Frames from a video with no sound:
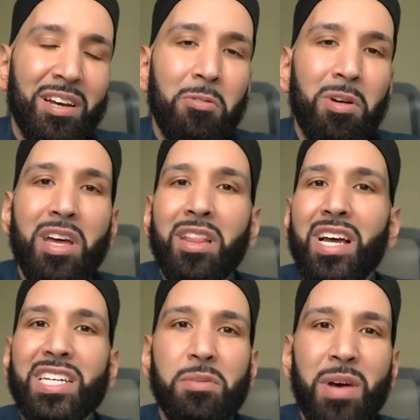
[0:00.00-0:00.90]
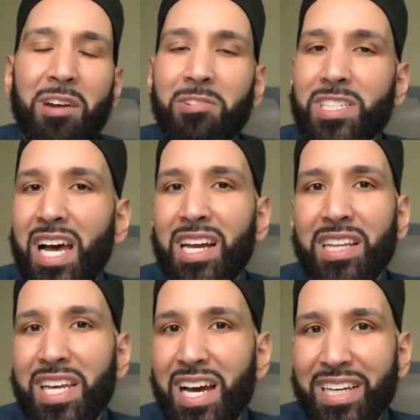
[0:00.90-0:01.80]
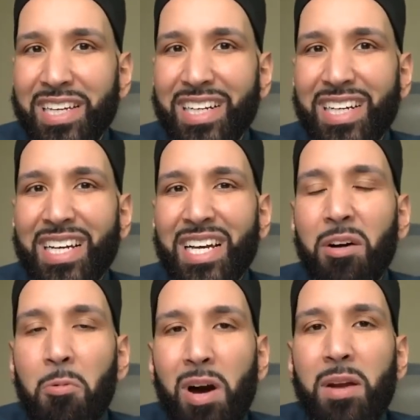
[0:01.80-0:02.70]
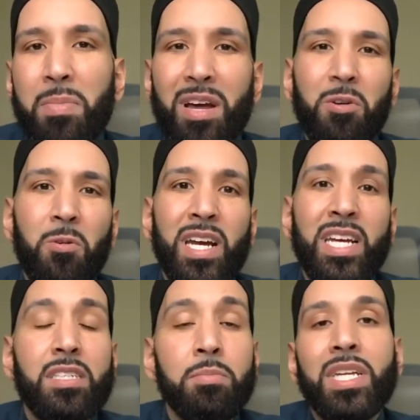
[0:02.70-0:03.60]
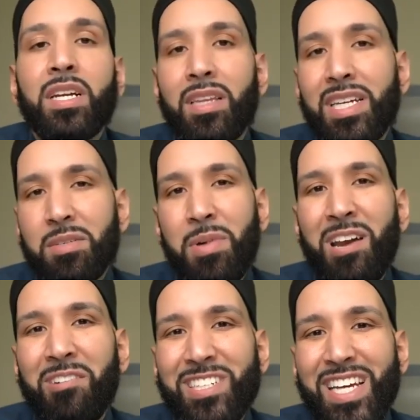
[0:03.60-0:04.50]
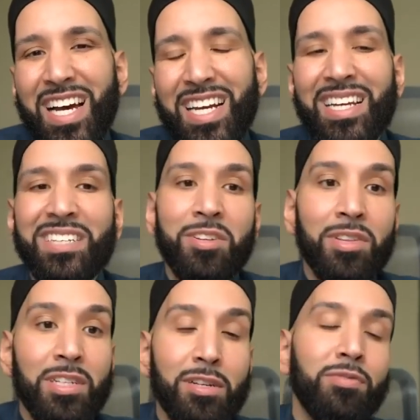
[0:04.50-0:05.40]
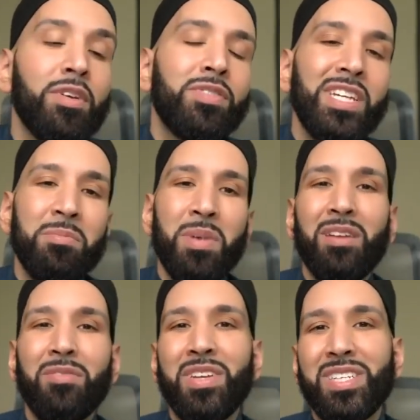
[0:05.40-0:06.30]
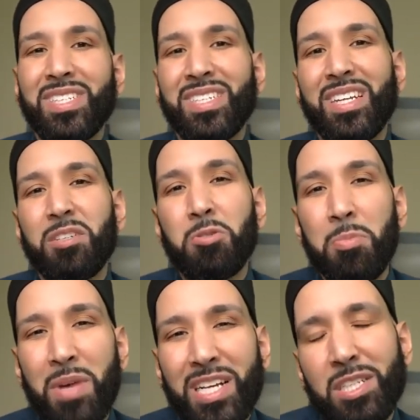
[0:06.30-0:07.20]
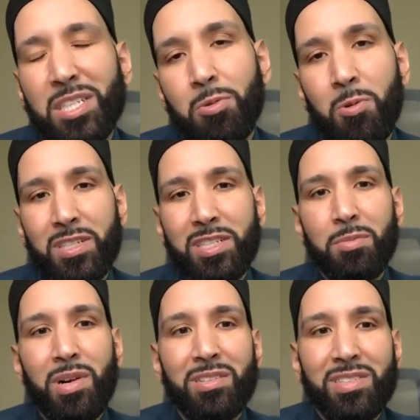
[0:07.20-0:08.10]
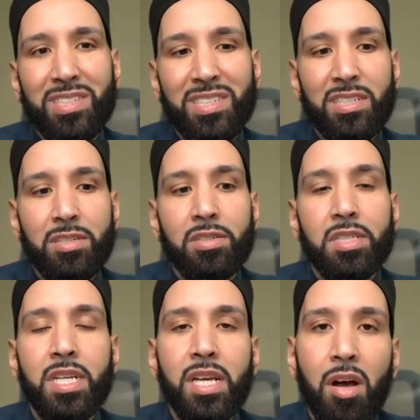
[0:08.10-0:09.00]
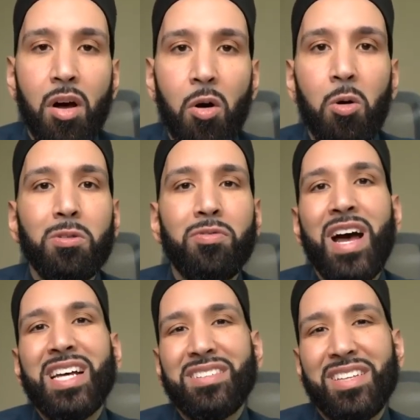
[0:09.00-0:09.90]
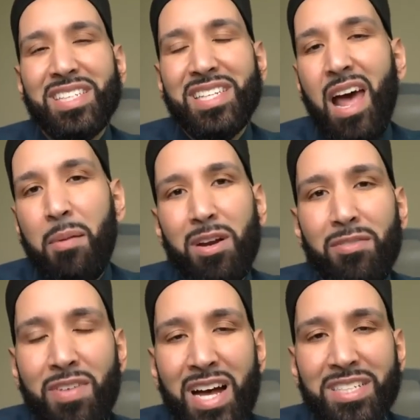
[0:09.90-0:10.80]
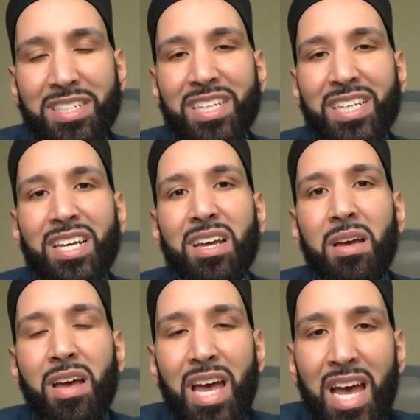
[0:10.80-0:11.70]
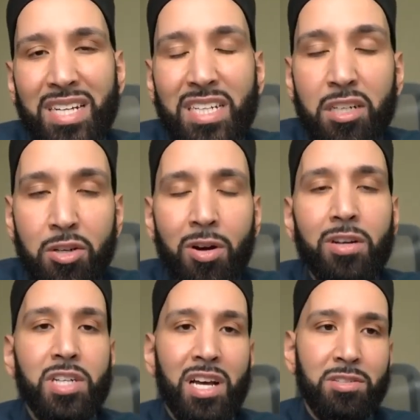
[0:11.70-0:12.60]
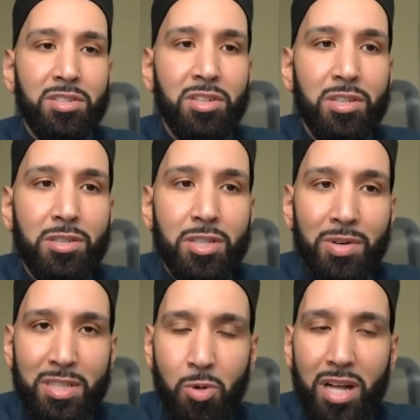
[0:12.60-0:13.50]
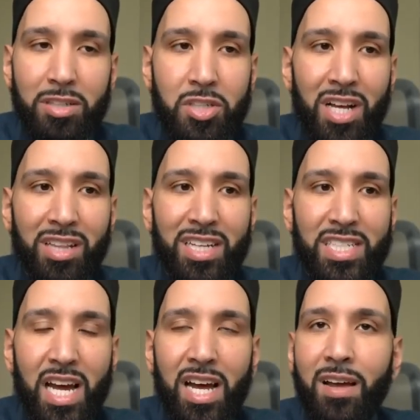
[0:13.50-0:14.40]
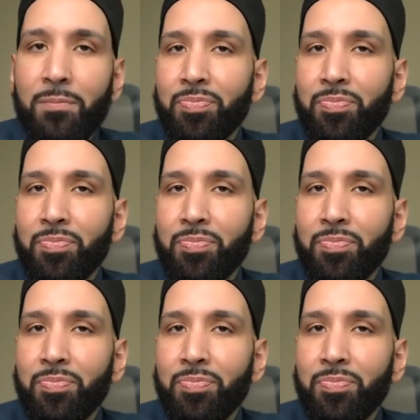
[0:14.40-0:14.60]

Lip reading: with Allah subhanahu wa ta'ala in the akhirah? What better way to meet Allah subhanahu wa ta'ala? So these are 15 benefits, tremendous rewards, dear brothers and sisters. Hold fast to this habit of fasting. and encourage others to do so as well, inshallah ta'ala.